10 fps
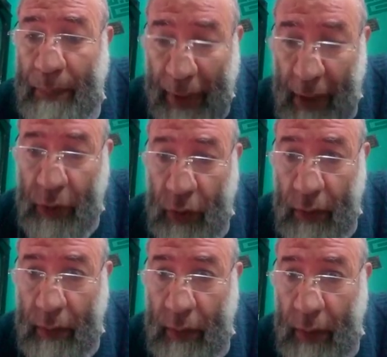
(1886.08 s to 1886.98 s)

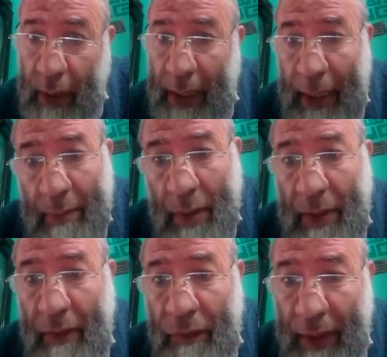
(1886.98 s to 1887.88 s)
person. It may
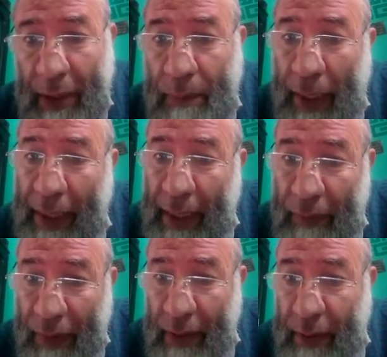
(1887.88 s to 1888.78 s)
be infected by
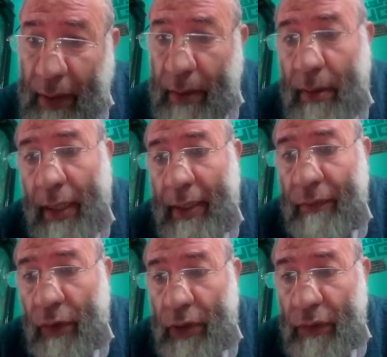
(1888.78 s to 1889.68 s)
Clevenger like
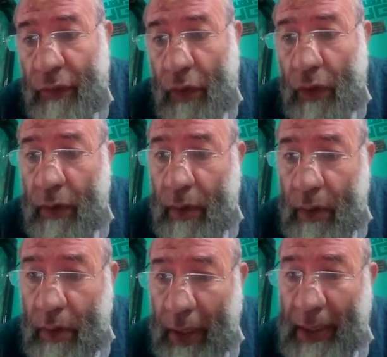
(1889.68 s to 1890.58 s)
44
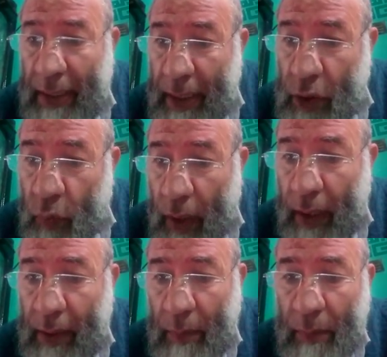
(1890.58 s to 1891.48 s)

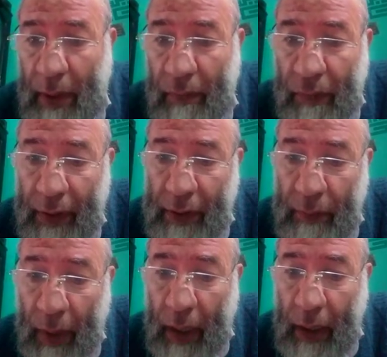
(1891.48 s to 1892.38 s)
XXY. It may be
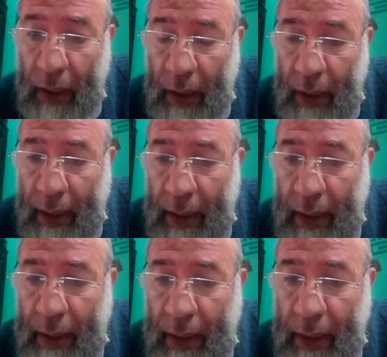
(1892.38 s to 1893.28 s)
inverted by
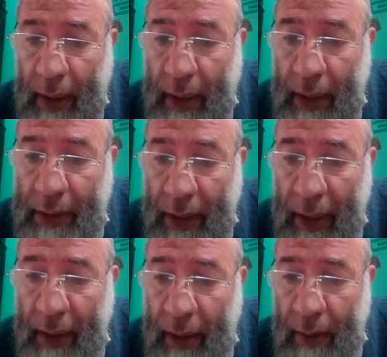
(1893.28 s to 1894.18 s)

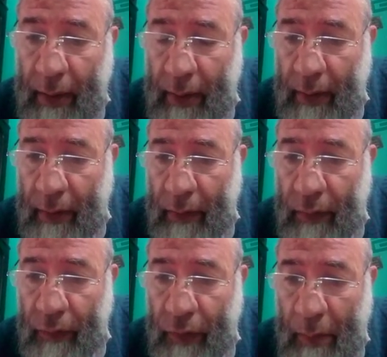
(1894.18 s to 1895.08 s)
Turner
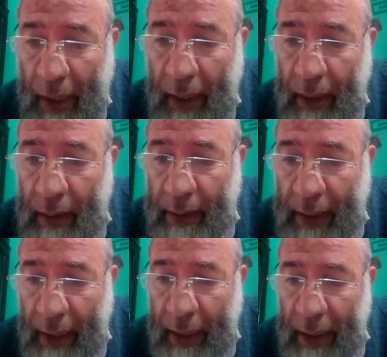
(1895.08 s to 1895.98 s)
female
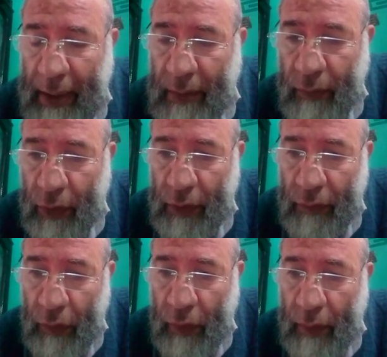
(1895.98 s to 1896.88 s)
case
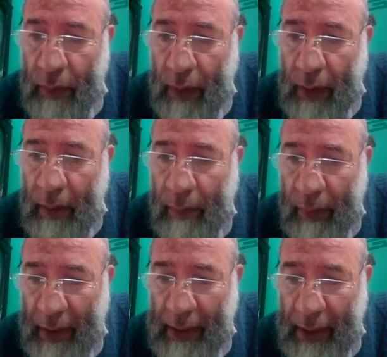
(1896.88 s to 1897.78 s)
44
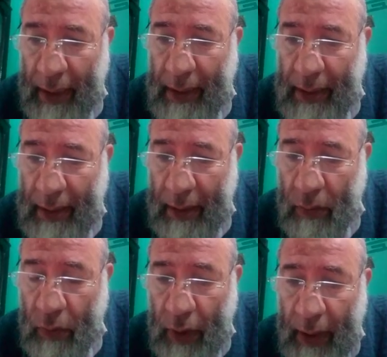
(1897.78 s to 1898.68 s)
plus
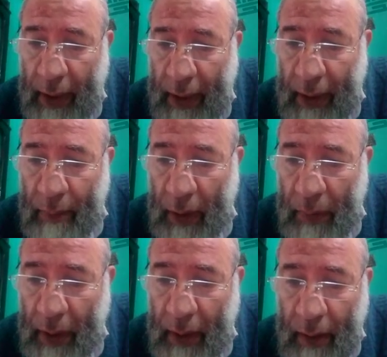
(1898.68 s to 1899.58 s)
X0. It may
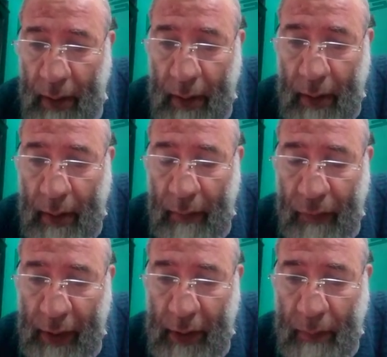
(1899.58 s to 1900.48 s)
be
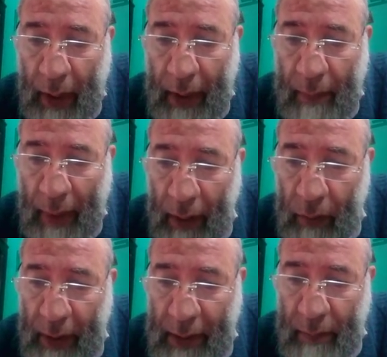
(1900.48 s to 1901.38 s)
infected by
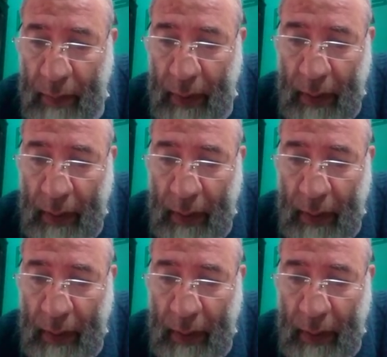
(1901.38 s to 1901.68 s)
Mongolism